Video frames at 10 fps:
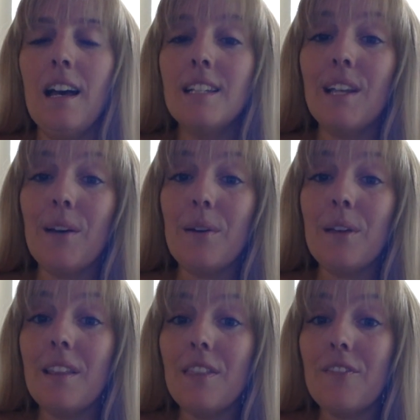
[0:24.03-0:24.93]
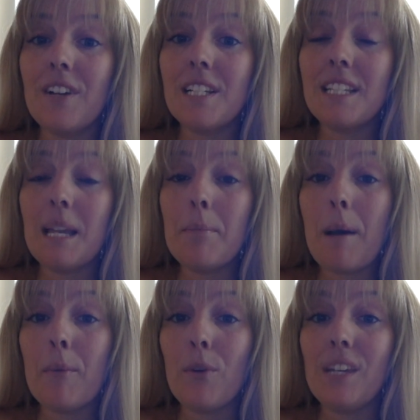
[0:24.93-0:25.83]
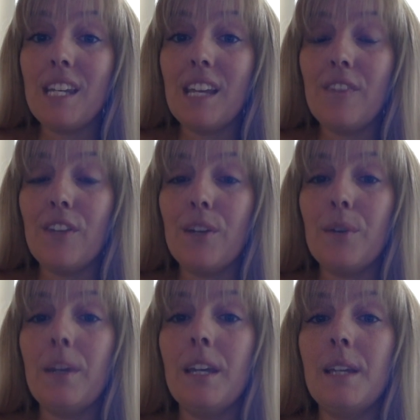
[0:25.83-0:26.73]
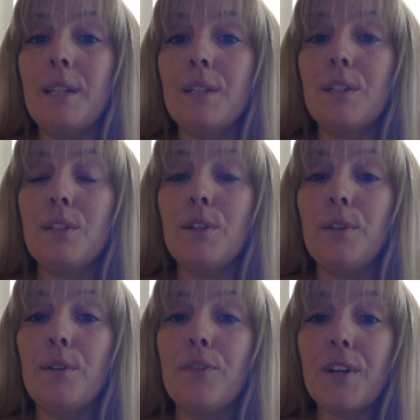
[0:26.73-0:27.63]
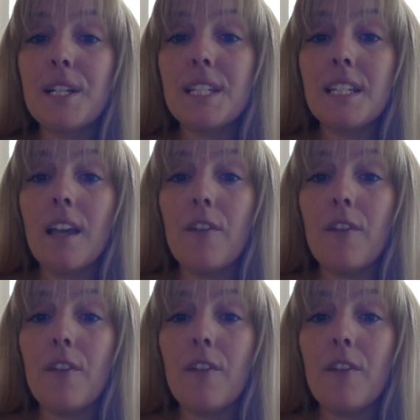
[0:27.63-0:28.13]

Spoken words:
So the first tip I'm going to give you is to first